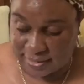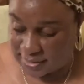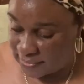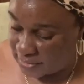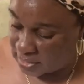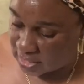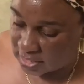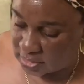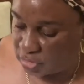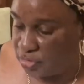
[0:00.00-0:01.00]
$7.
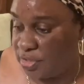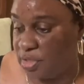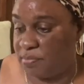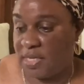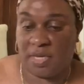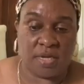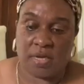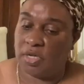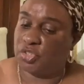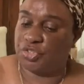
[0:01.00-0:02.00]

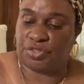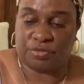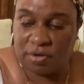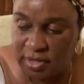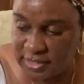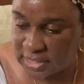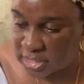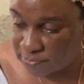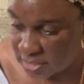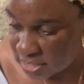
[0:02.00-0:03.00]

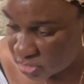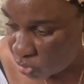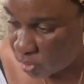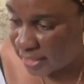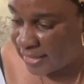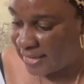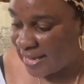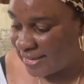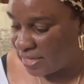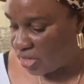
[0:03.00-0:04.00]
Trust me, you
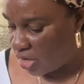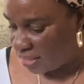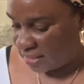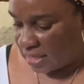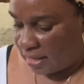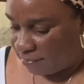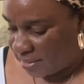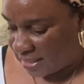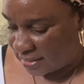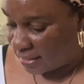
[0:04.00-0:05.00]
cannot
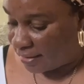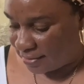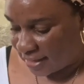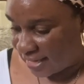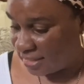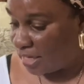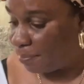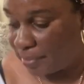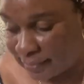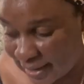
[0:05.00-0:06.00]
beat that
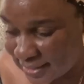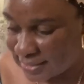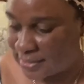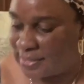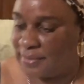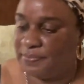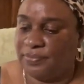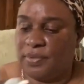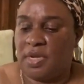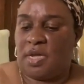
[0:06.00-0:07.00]
price.
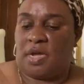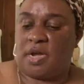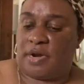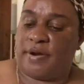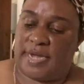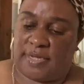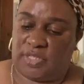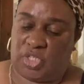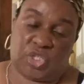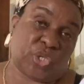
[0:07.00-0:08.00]
All right,
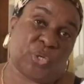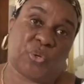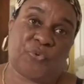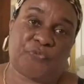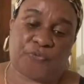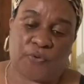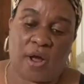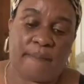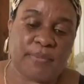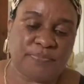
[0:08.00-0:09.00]
so
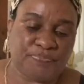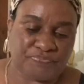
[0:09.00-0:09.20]
from